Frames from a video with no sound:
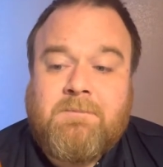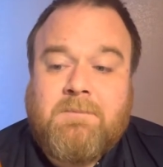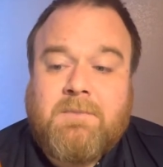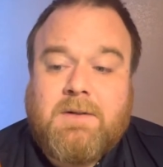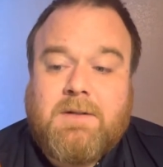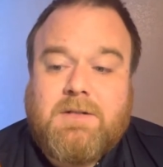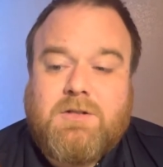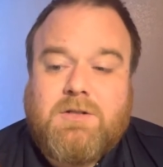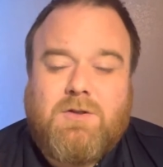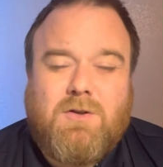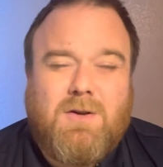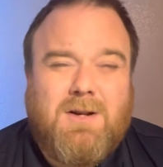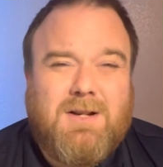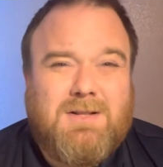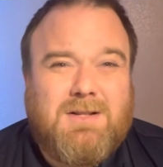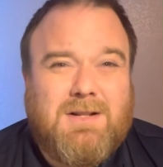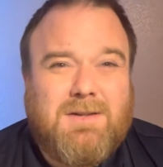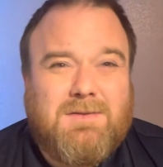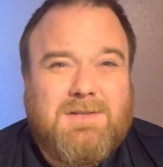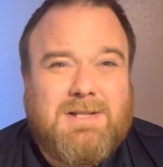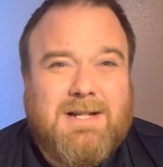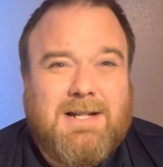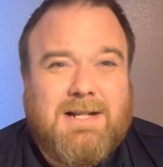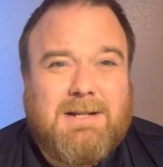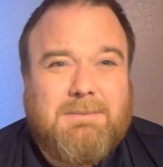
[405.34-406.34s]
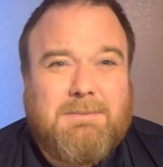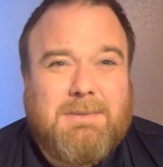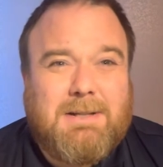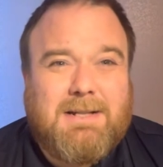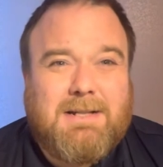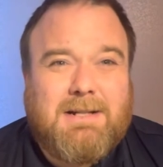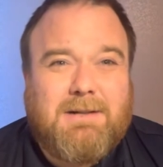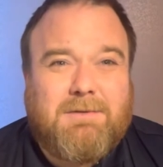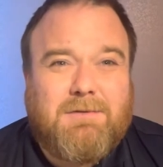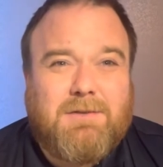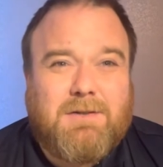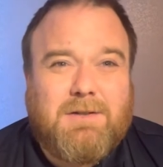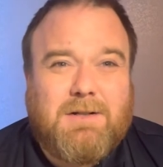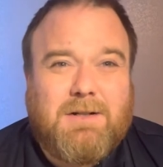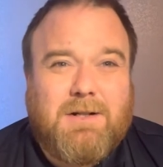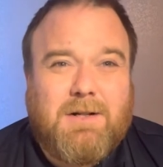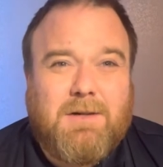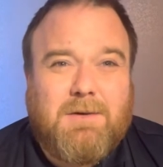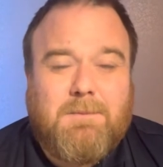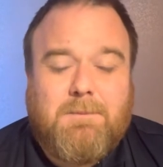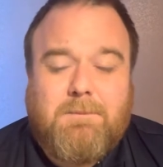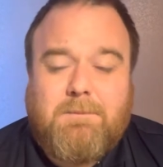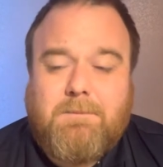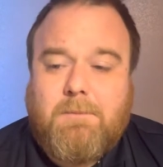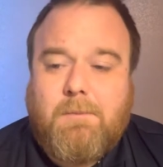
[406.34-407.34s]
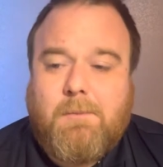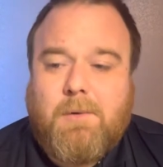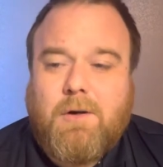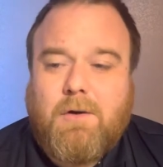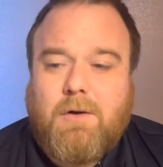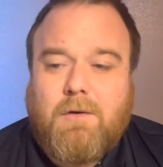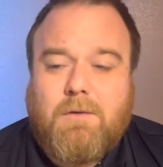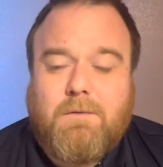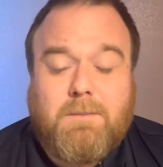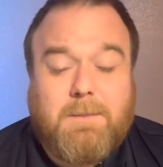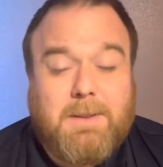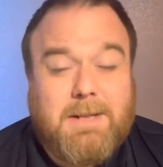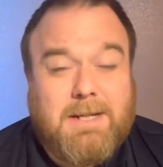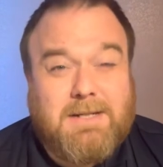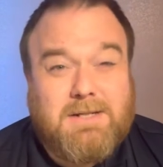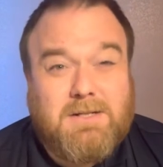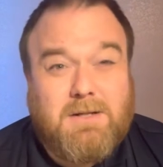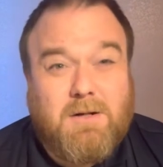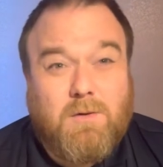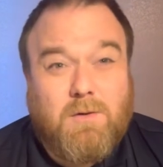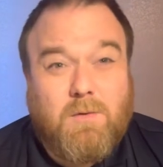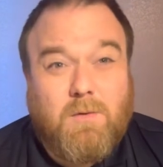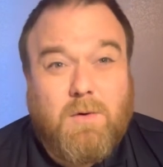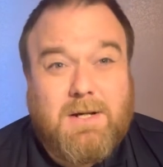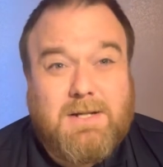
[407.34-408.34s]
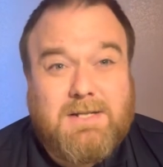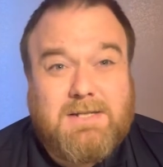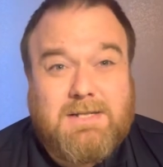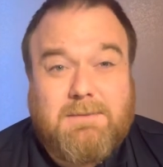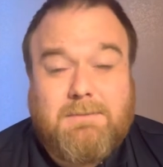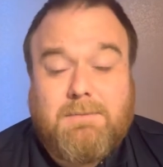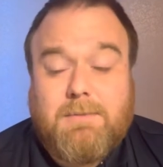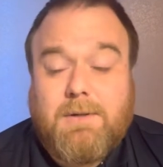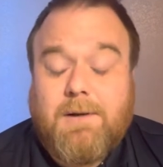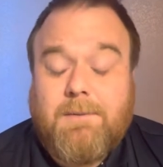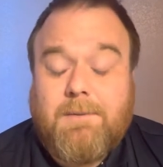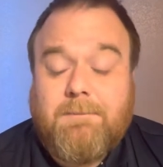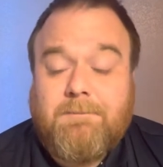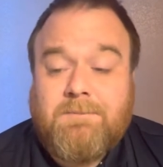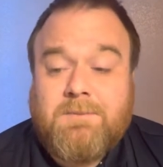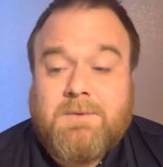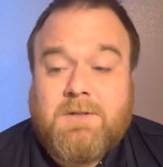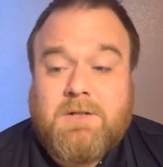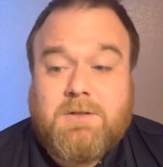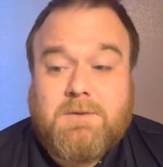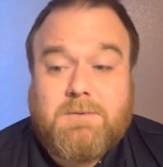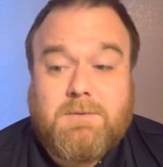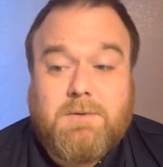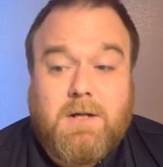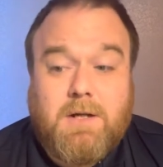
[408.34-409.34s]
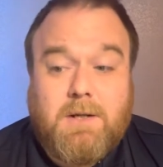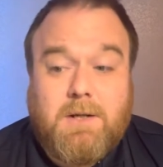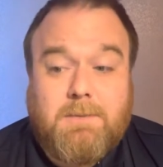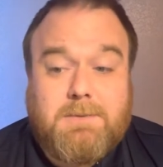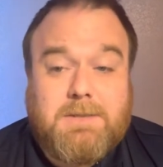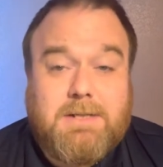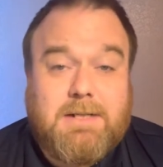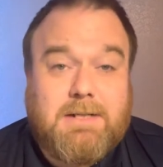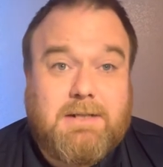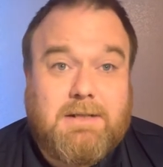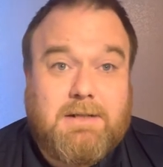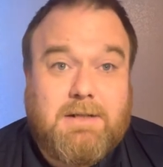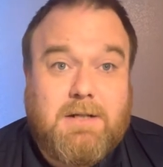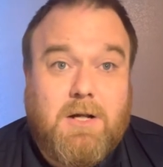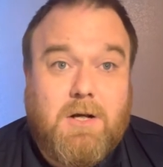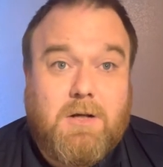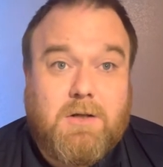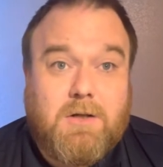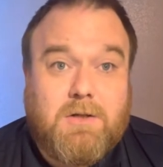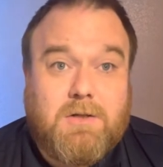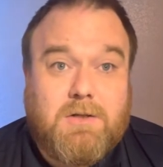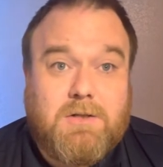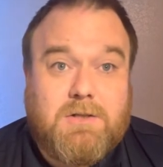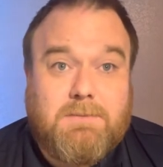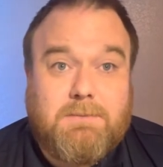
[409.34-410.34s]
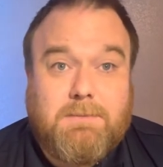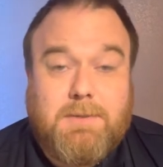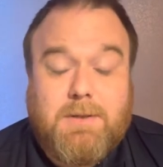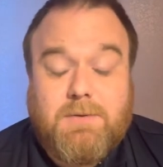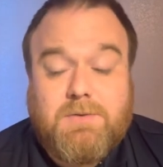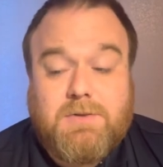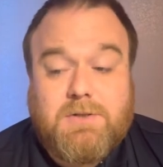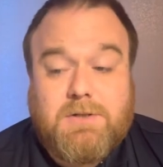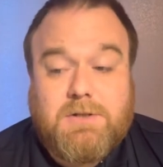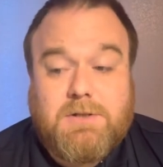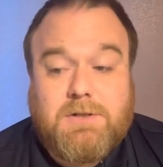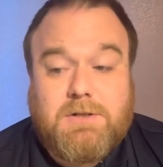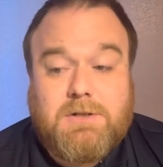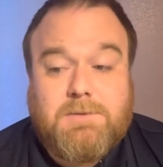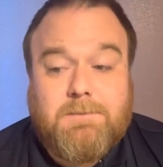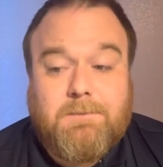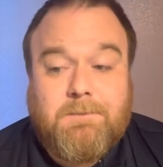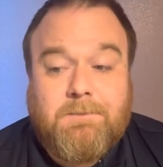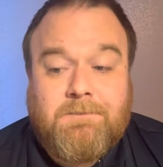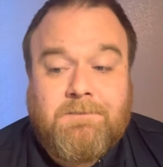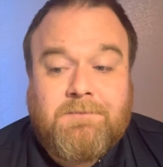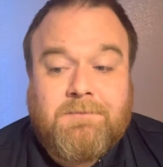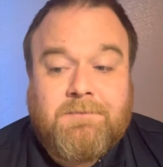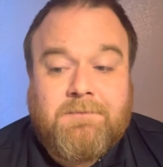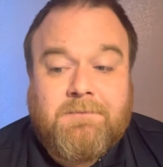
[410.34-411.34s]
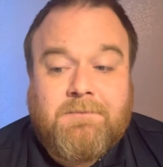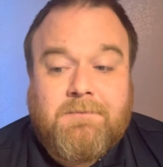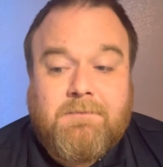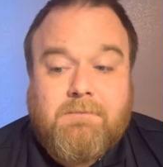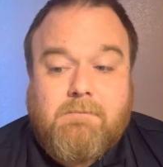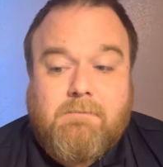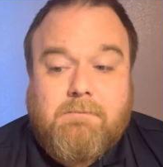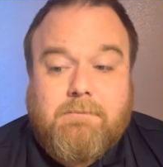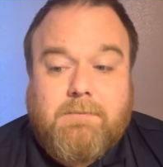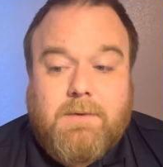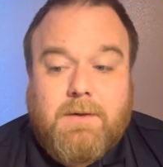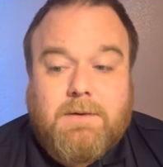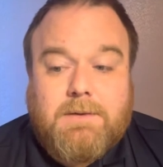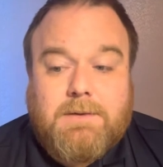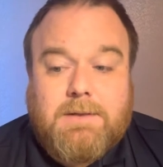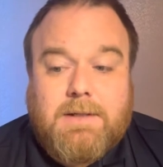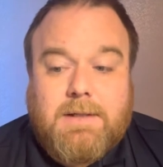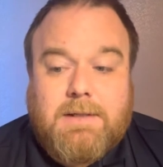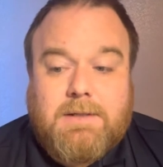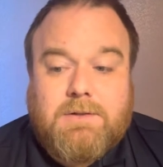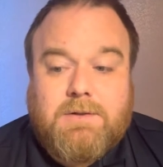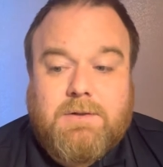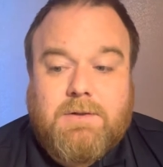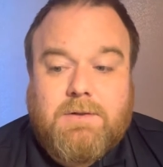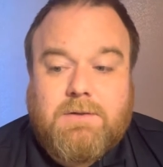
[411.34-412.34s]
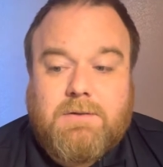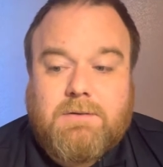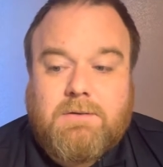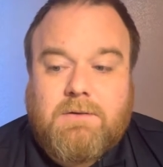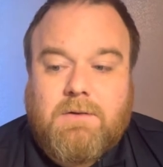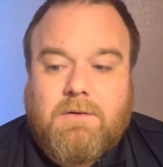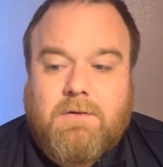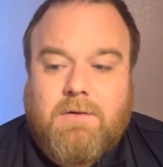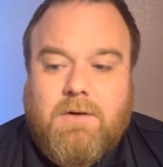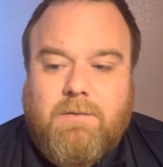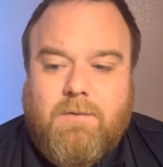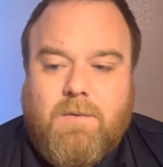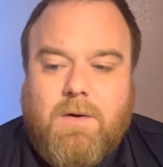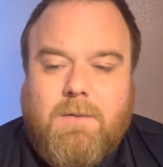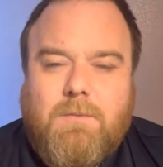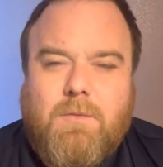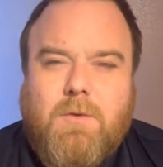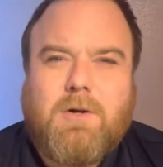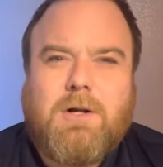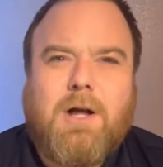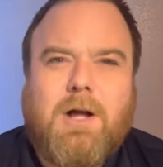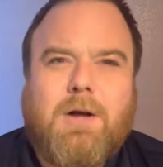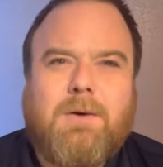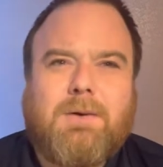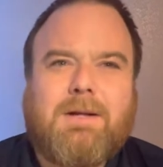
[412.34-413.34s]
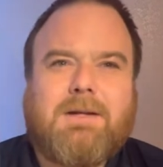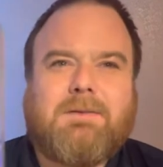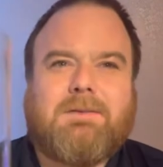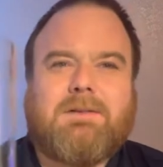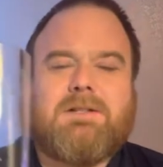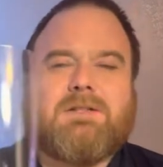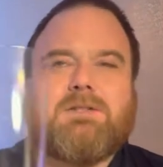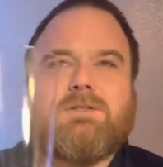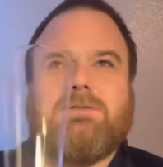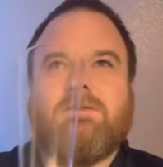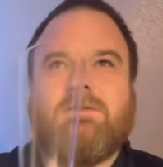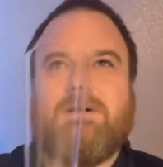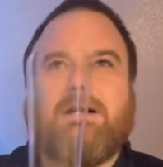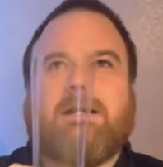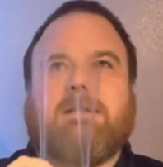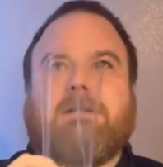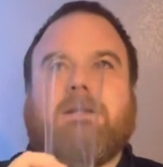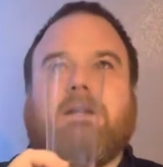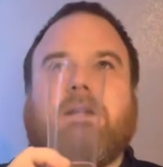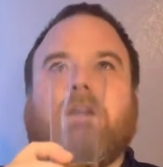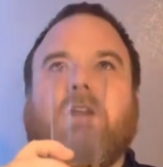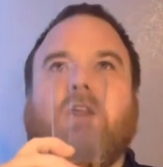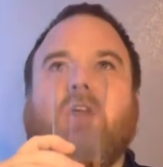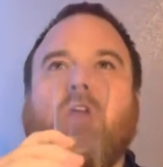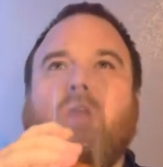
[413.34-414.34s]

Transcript: It's nice to have something a bit different, you know. A lot of beers are quite similar, particularly lagers and Pilsners. So that's good. I'm going to have one more go and give it a score out of 10.